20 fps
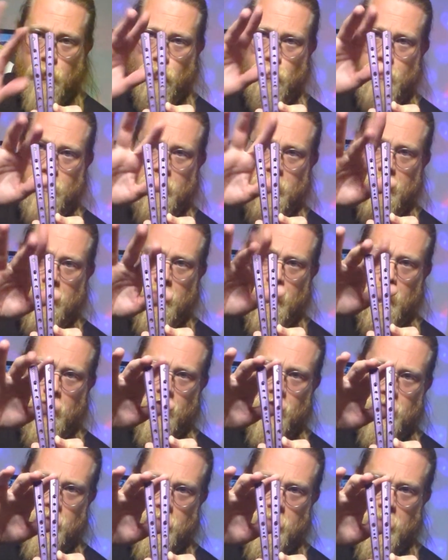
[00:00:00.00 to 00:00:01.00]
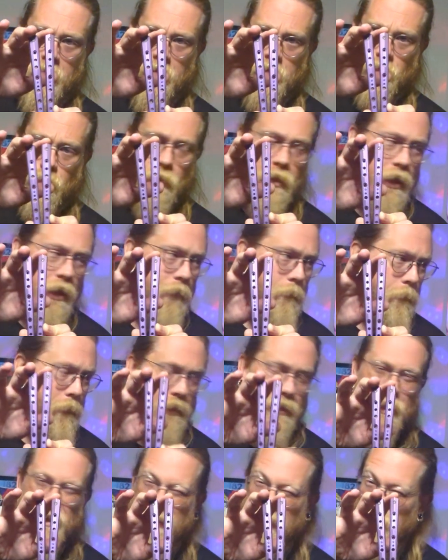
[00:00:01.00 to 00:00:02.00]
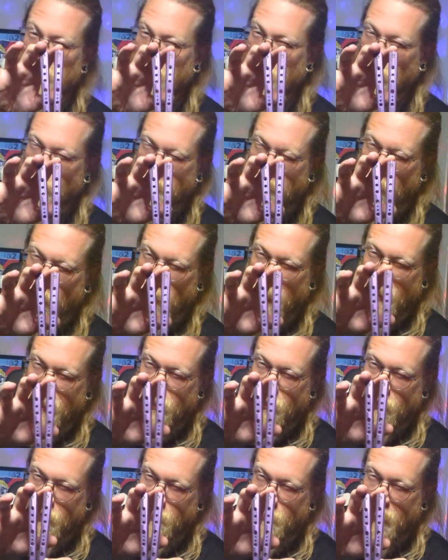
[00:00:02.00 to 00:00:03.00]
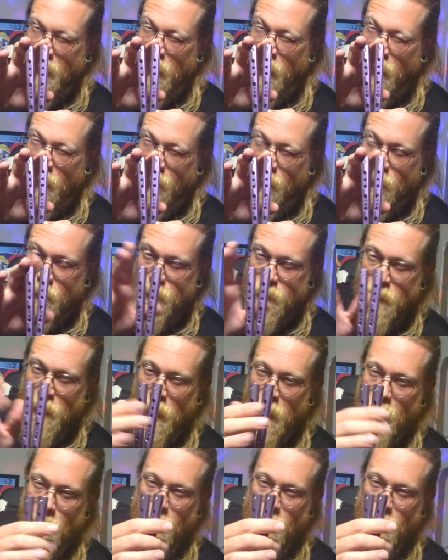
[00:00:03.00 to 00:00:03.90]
it would be the handle gap being a little bit wider than my others.